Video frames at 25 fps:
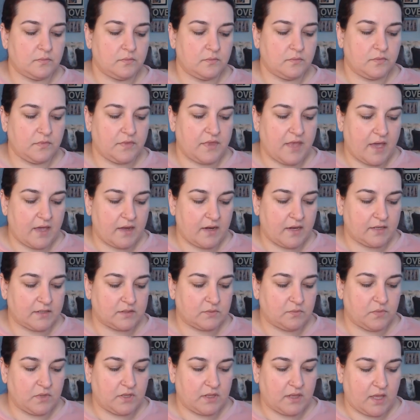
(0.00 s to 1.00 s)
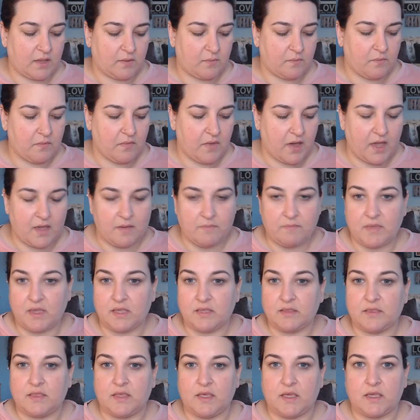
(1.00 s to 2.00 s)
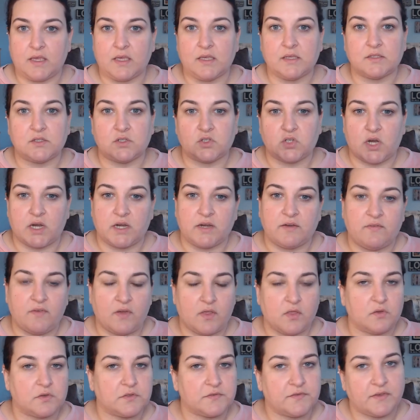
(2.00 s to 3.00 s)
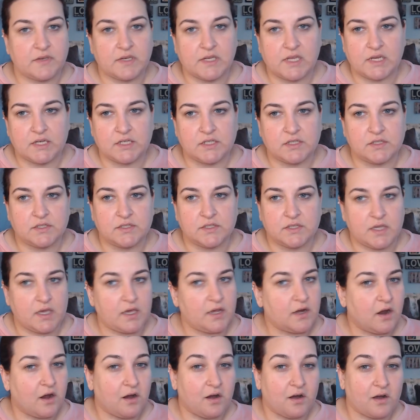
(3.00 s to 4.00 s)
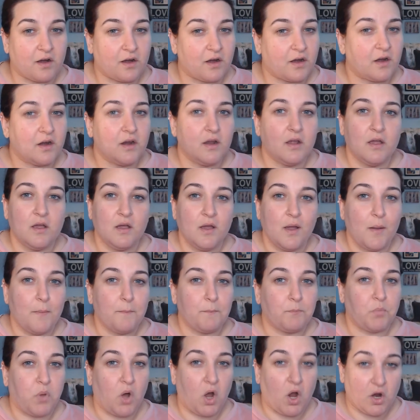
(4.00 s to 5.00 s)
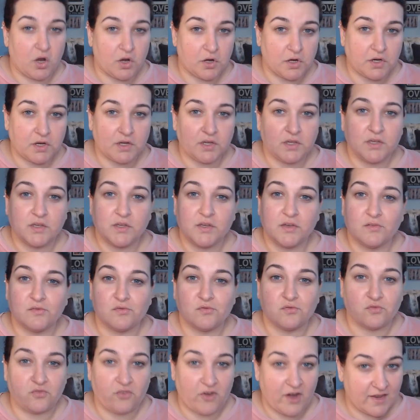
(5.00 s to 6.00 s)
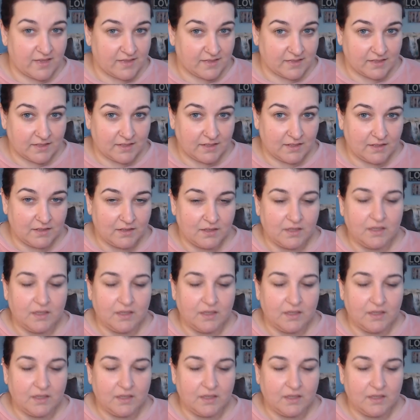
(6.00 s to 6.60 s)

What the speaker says: That has been like my main thing, is trying to find those foundations that are park friendly.